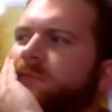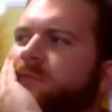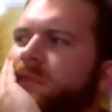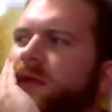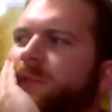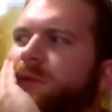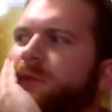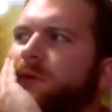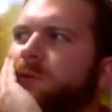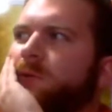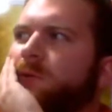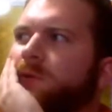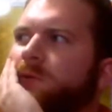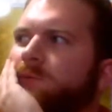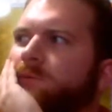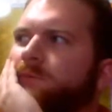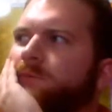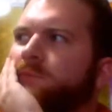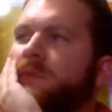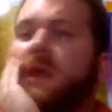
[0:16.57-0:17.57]
That'd be cool.
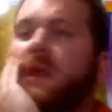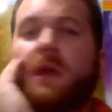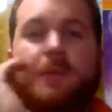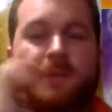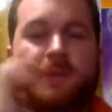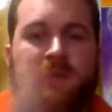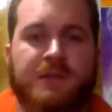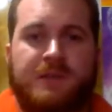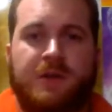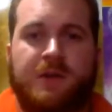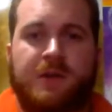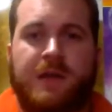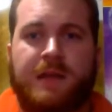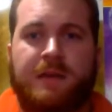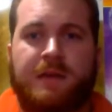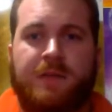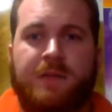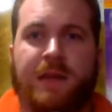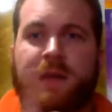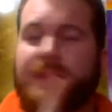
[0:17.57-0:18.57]
I'm going to start
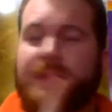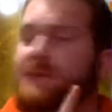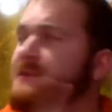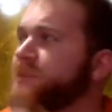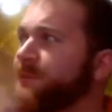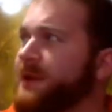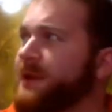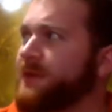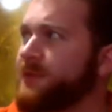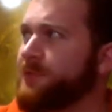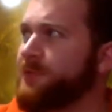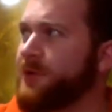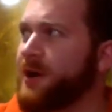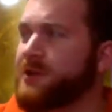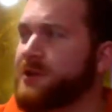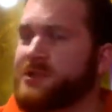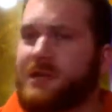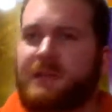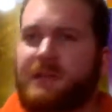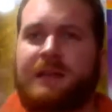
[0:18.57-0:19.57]
getting on that. That's going to be on the
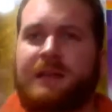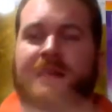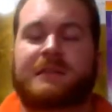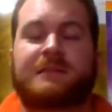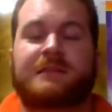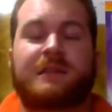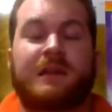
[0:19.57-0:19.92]
project list.